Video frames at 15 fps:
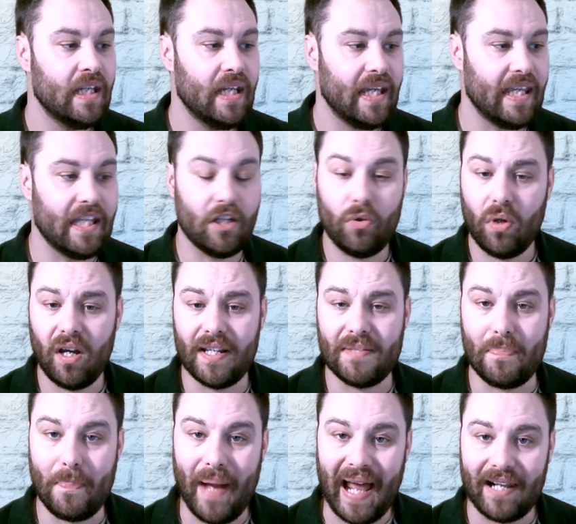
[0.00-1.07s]

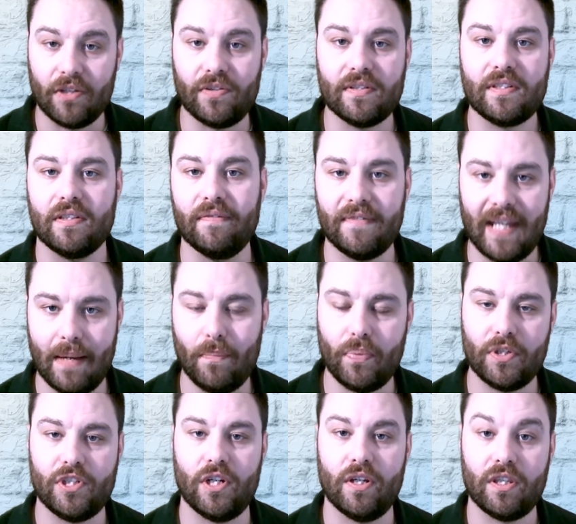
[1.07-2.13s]
equalized balance of
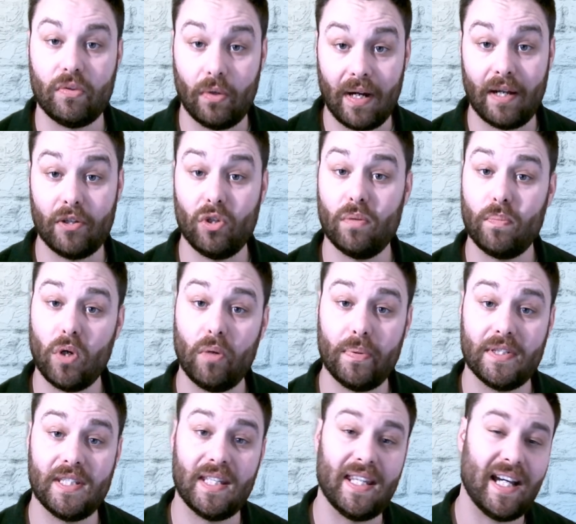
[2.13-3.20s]
temperature throughout your
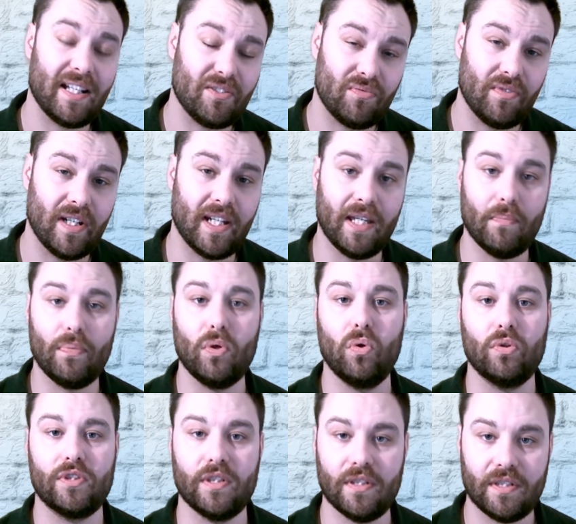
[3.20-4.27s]
property. That's really
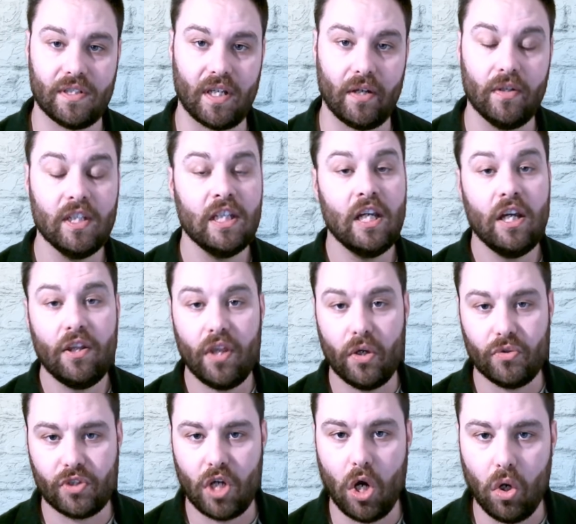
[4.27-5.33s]
important. So
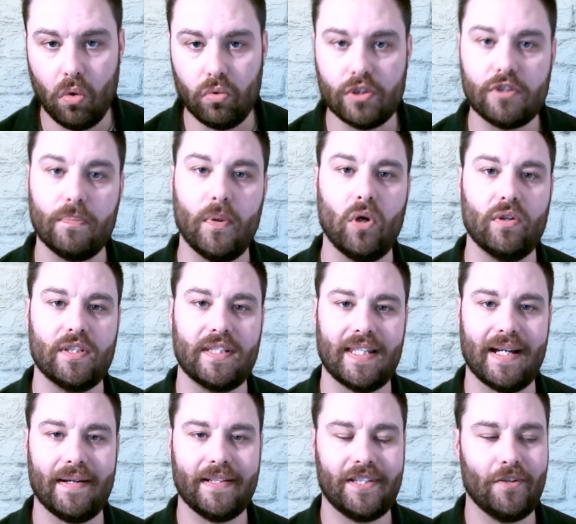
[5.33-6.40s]
those cold spots
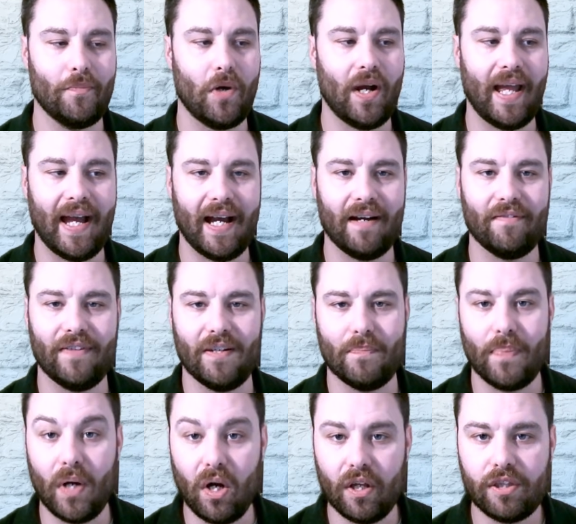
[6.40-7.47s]
that you might have in
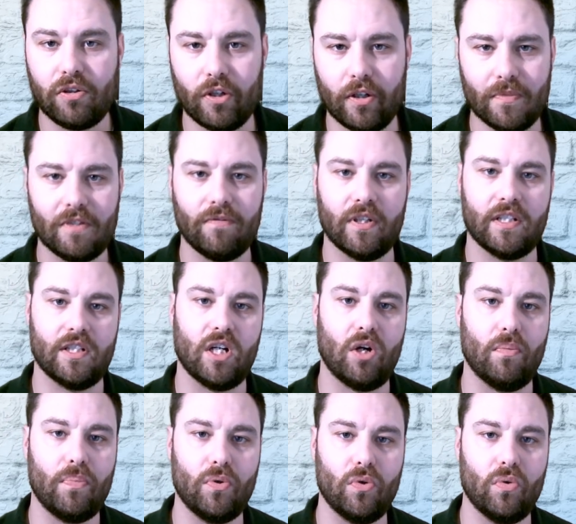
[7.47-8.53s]
bathrooms, for
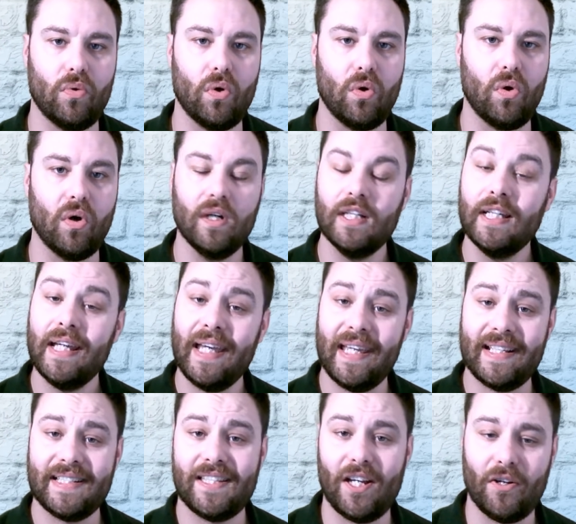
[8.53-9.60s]
example, or
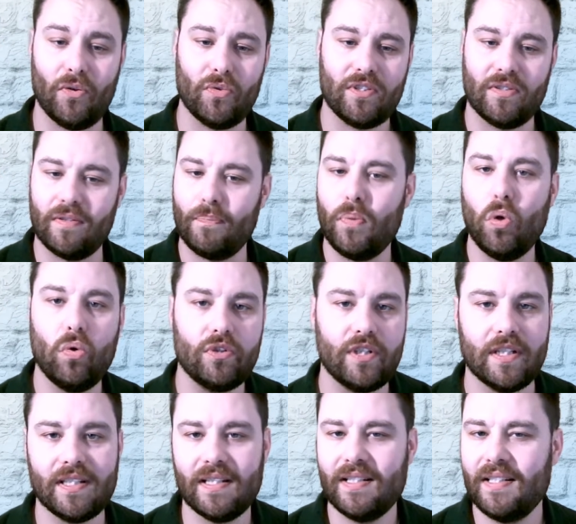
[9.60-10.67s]
external sort of
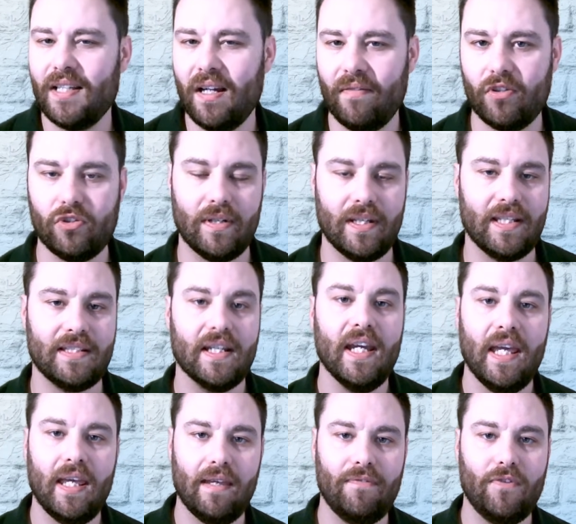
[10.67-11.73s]
porches, conservatories,
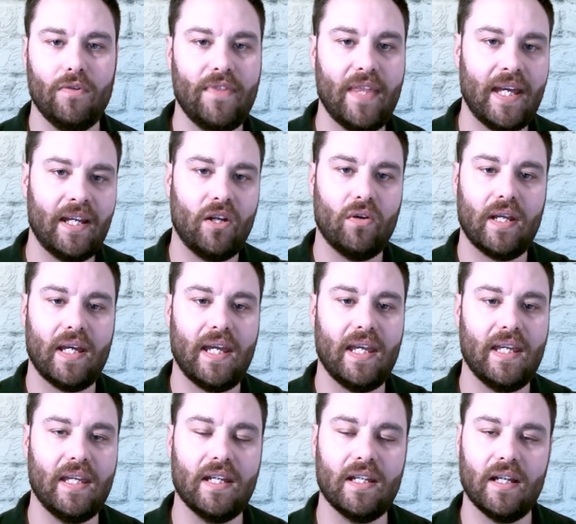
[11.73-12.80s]
if you've then got
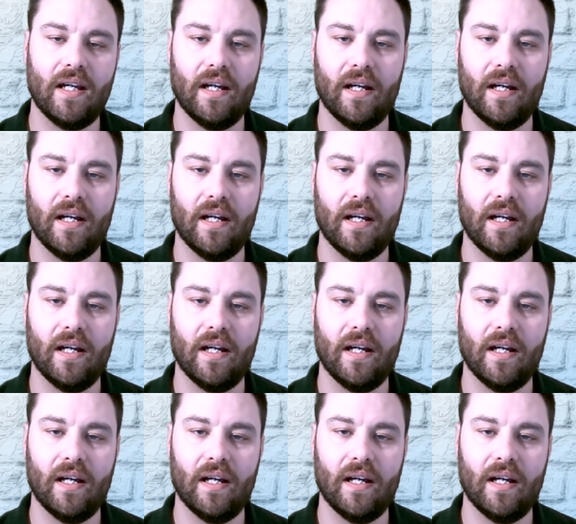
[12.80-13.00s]
a